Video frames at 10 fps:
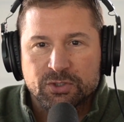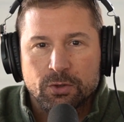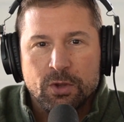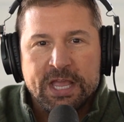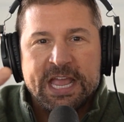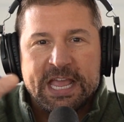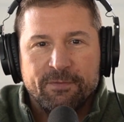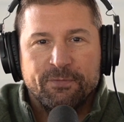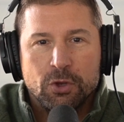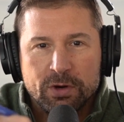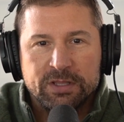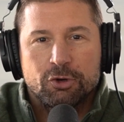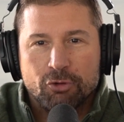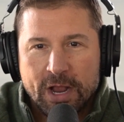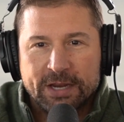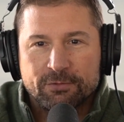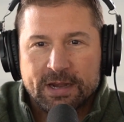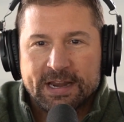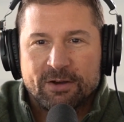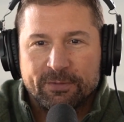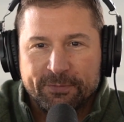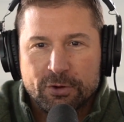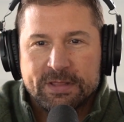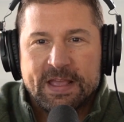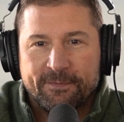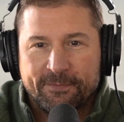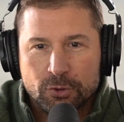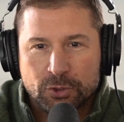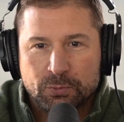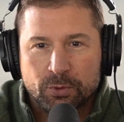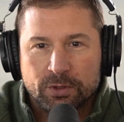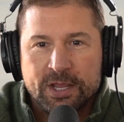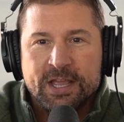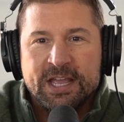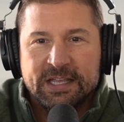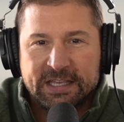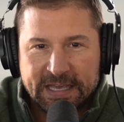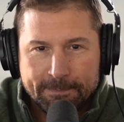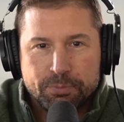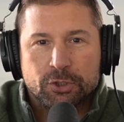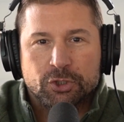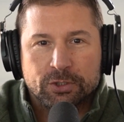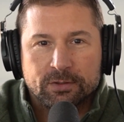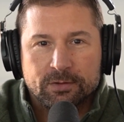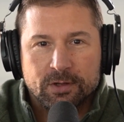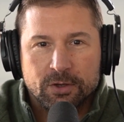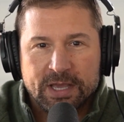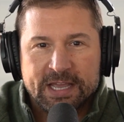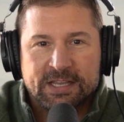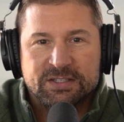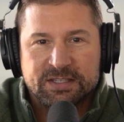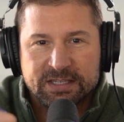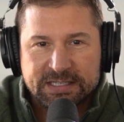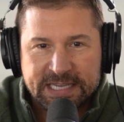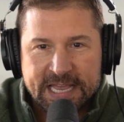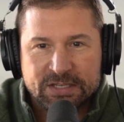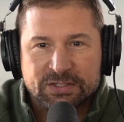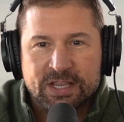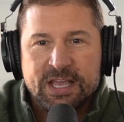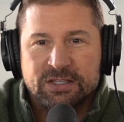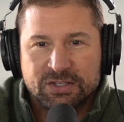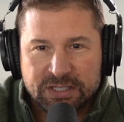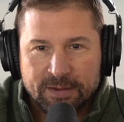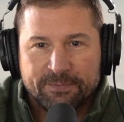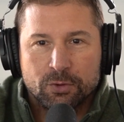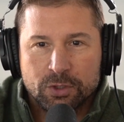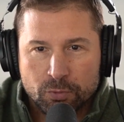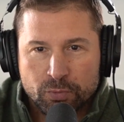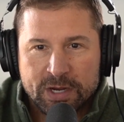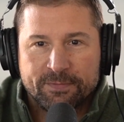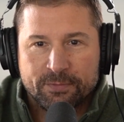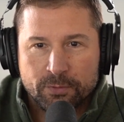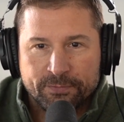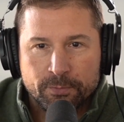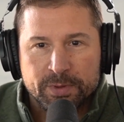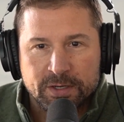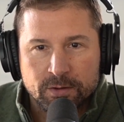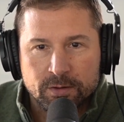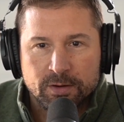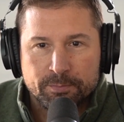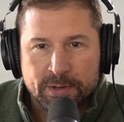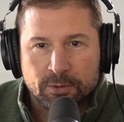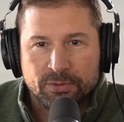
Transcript: So if you're in the grind right now, if you're in that first one, keep pushing, okay? Because it's a test to see if you're ready for bigger and better